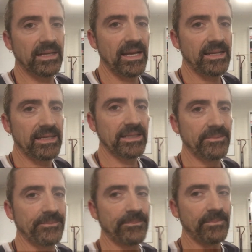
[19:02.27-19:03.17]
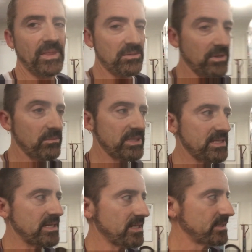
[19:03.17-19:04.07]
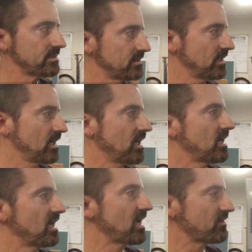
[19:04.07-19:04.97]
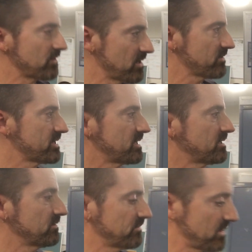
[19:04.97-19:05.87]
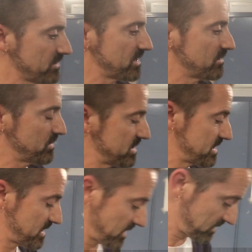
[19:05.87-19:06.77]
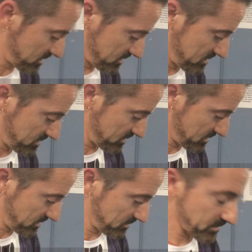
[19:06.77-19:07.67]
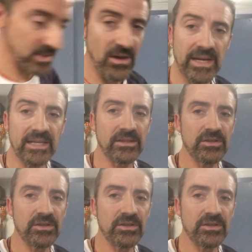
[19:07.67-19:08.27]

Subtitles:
get out of here. It's been a busy day. A very, very busy day. But liking the